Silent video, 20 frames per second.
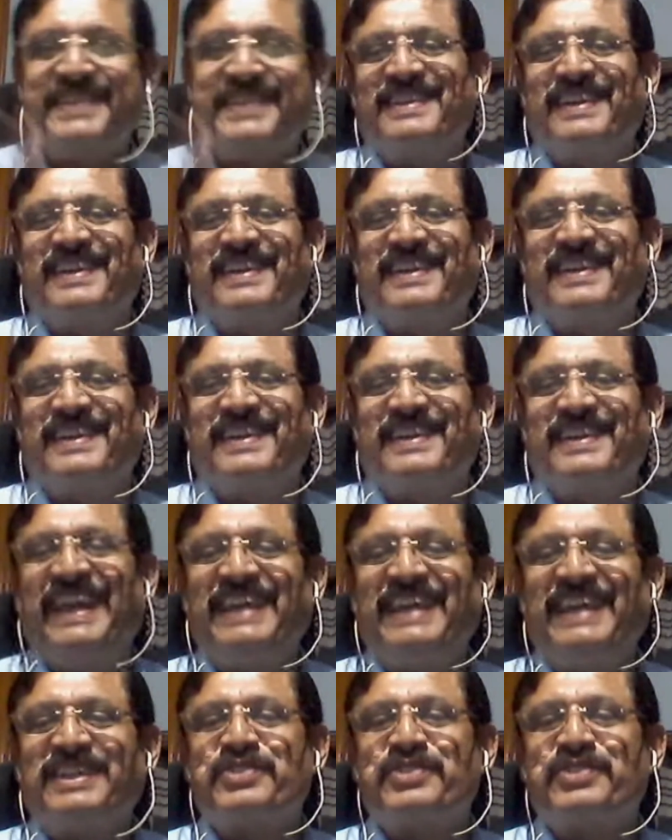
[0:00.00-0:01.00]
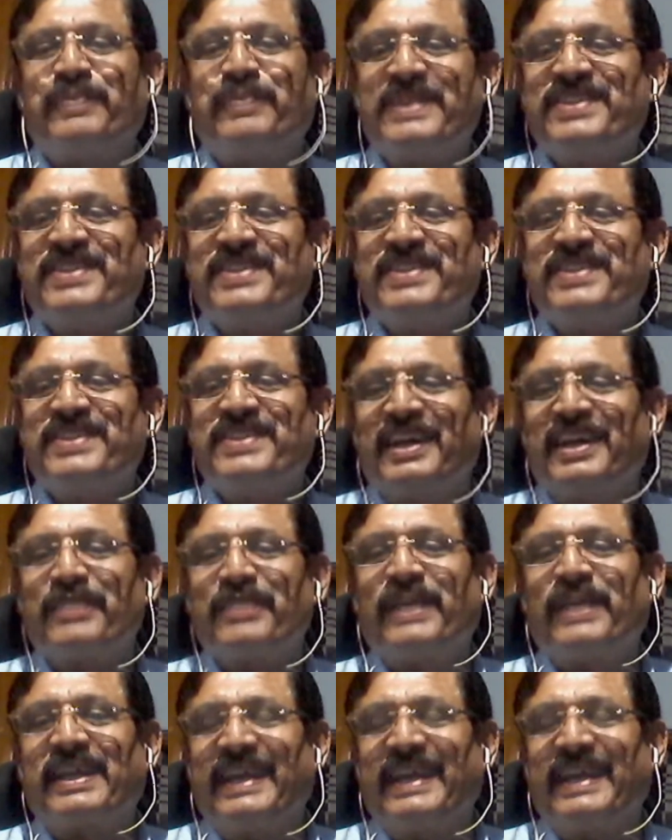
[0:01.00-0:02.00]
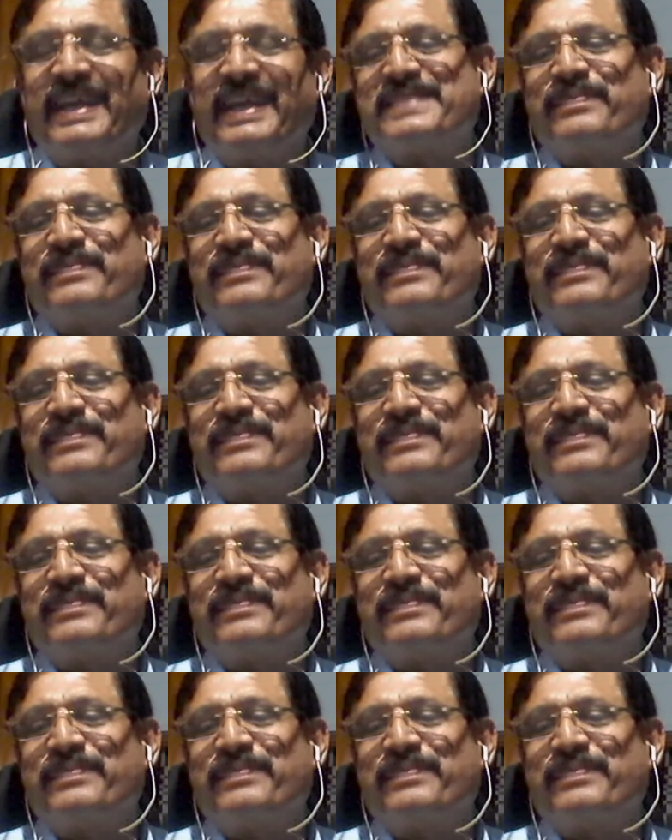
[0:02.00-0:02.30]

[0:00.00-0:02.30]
Okay, Subhash Chandra Agrawal case.